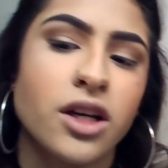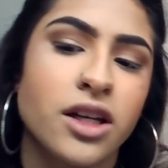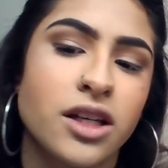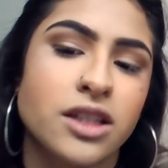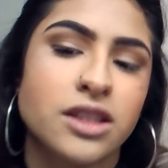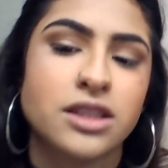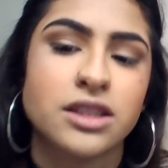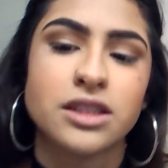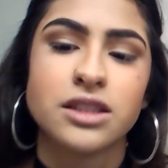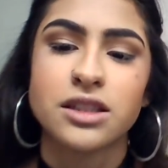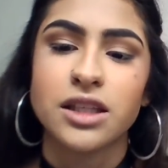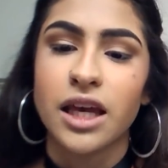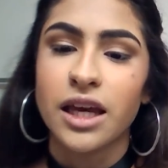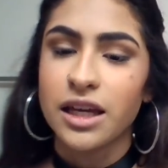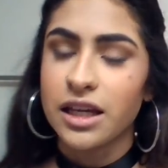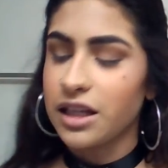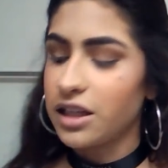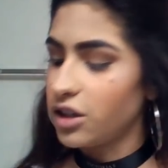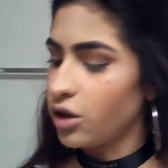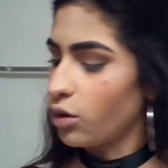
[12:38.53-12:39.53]

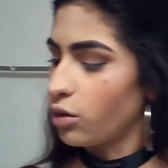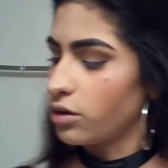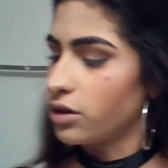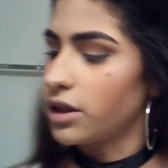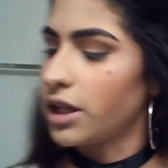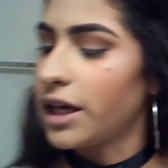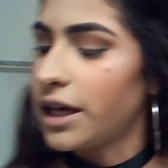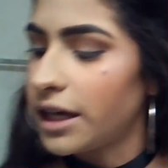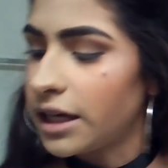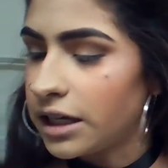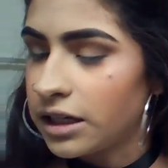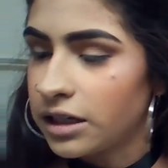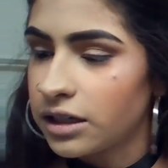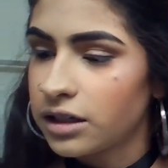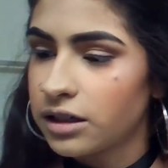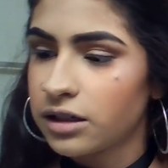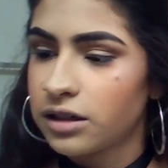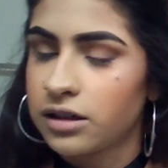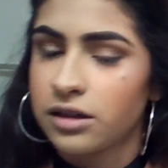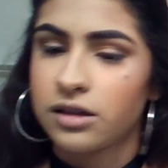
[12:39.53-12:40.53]
stay in your lane.
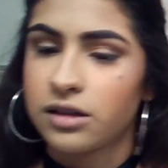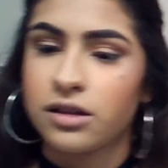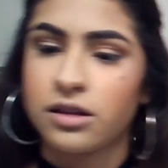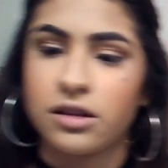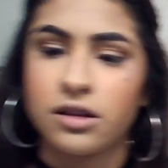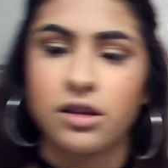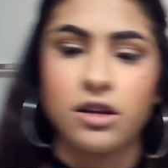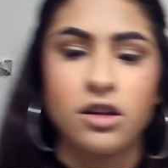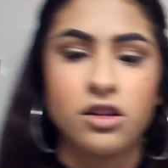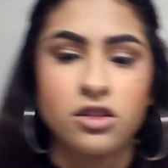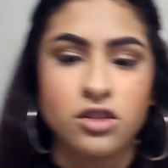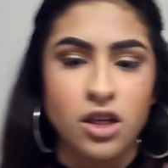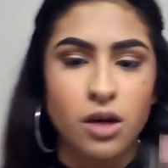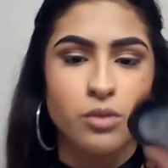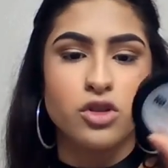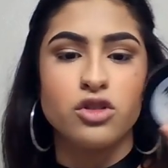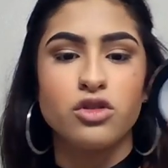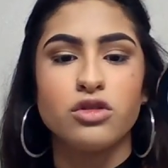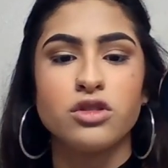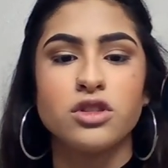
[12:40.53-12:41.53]
So I'm
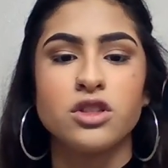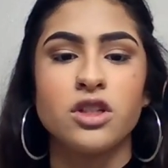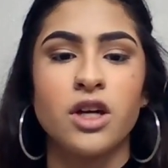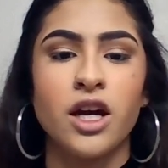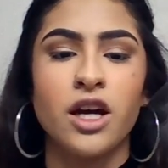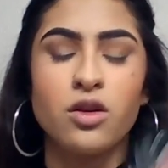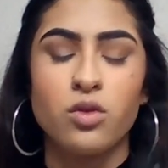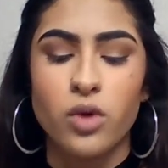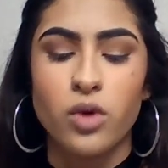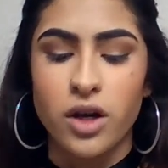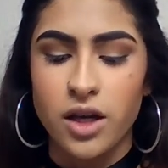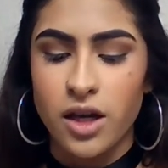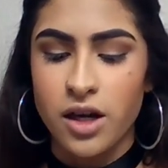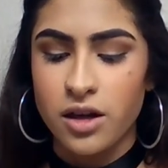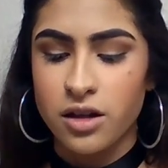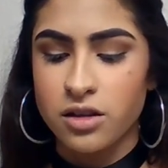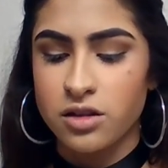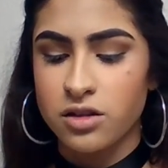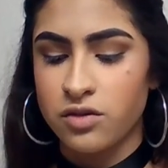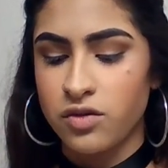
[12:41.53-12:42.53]
gonna use the
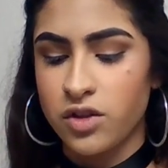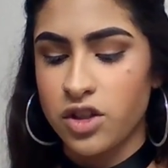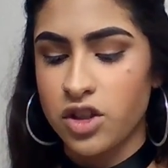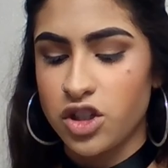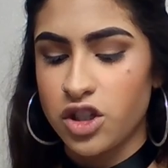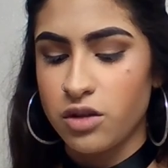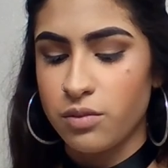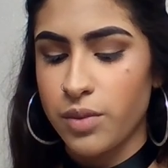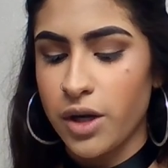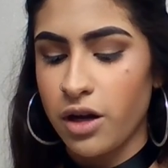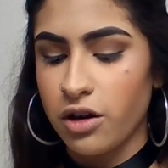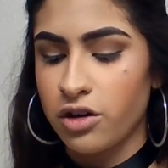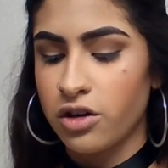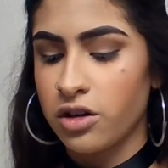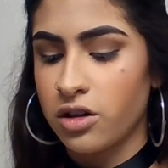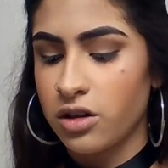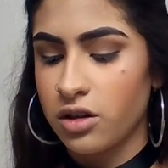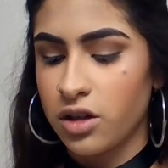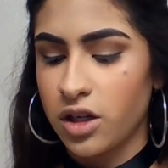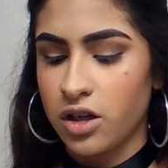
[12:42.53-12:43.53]
NYX finishing
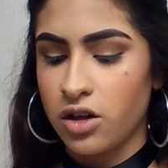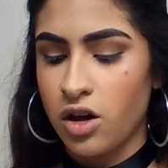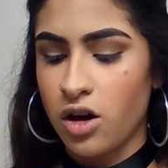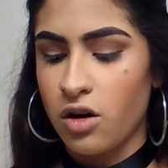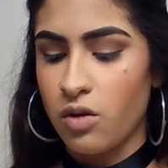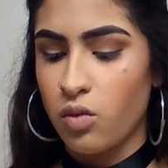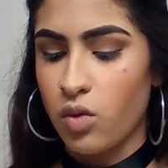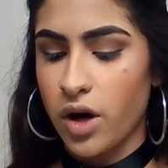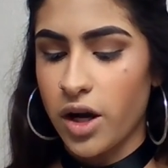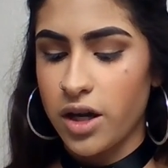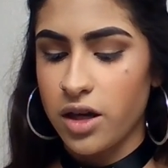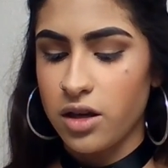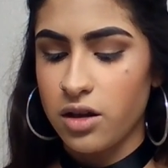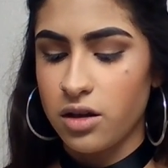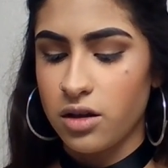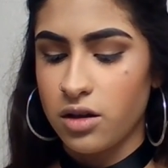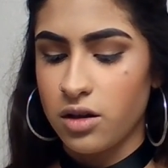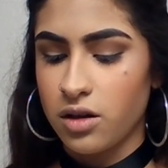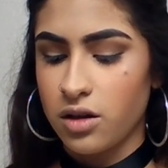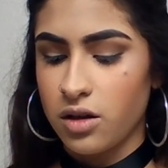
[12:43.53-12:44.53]
powder in all white.
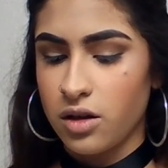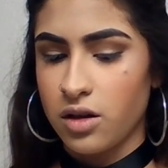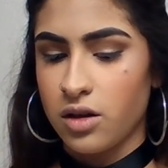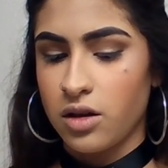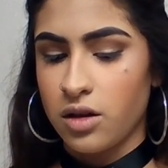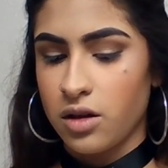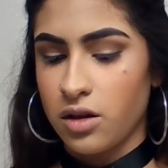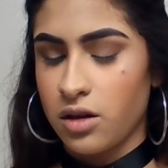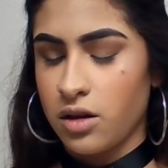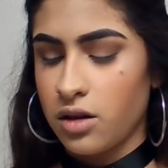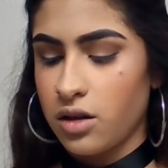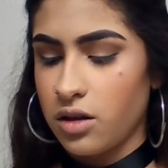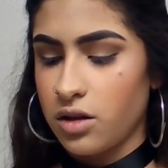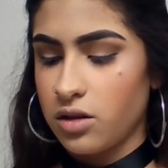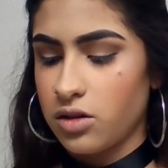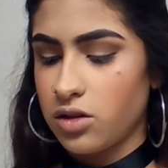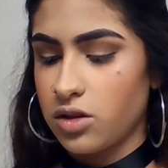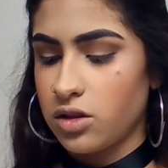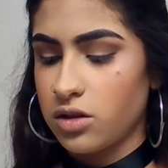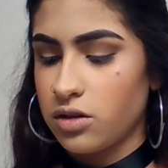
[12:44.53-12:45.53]

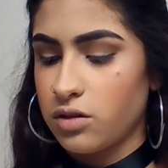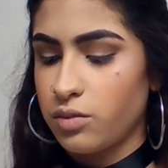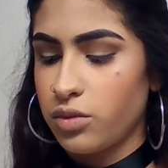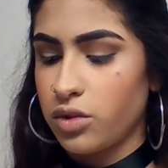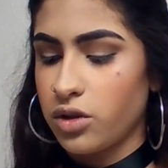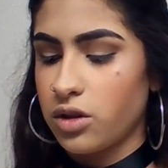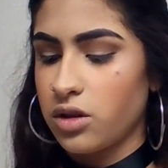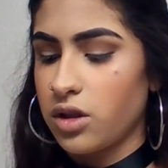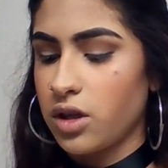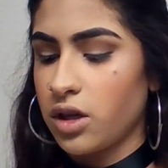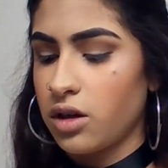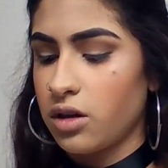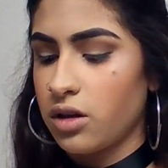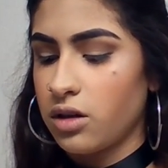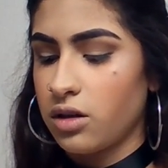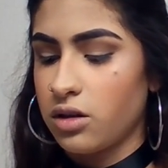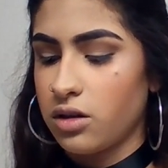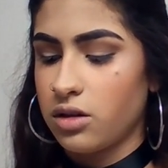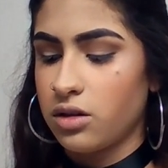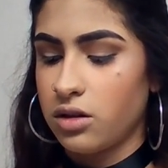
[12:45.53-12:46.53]
Just put that
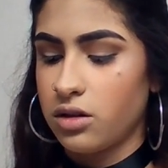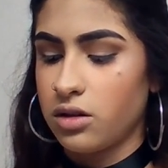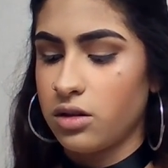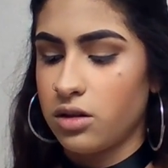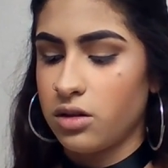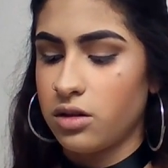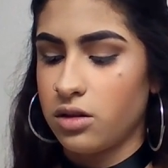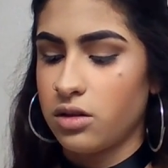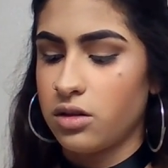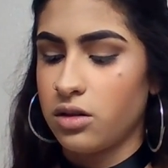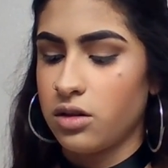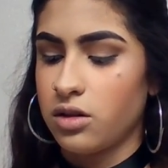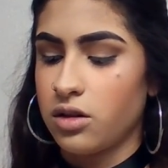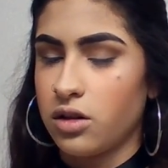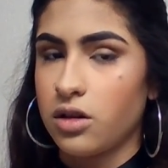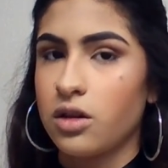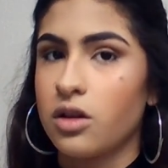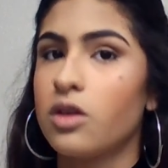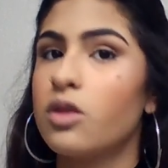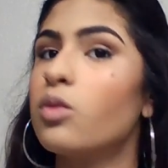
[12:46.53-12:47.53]

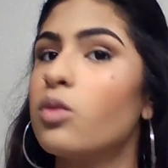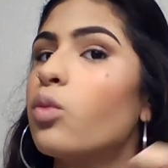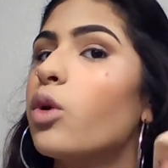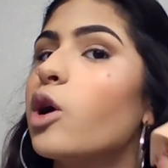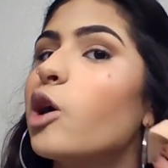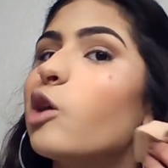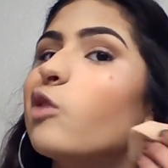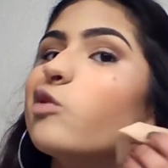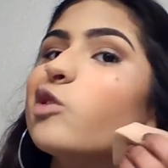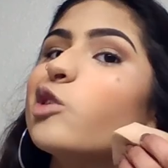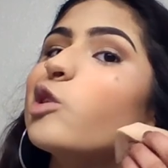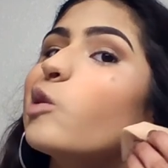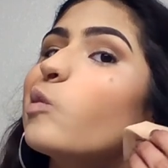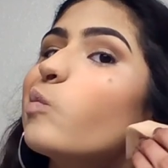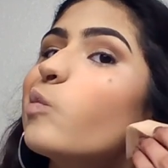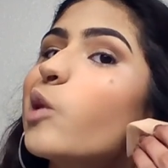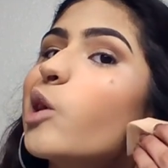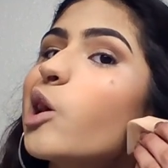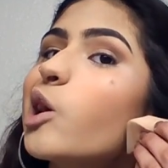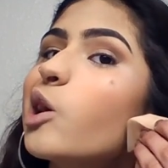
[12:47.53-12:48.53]
wherever the
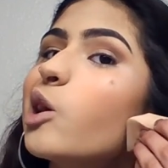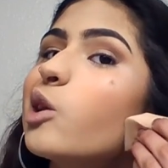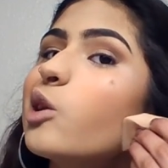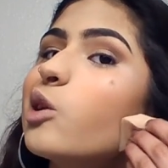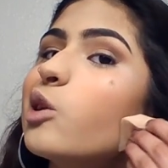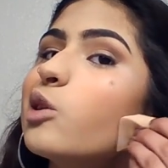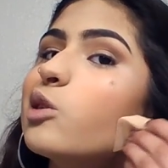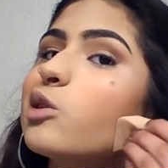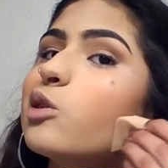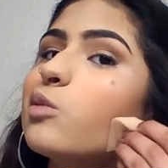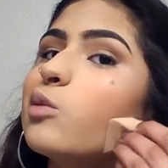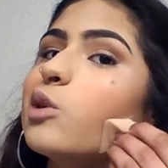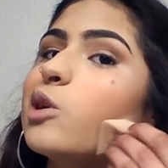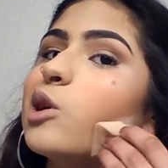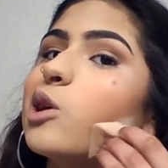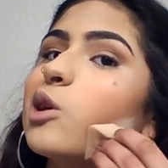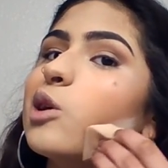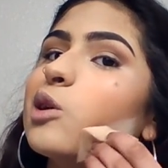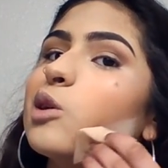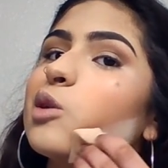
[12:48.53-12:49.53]
baking needs to be
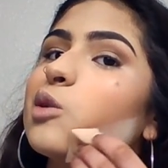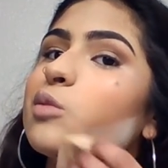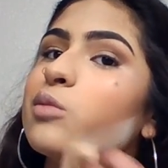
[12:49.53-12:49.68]
done.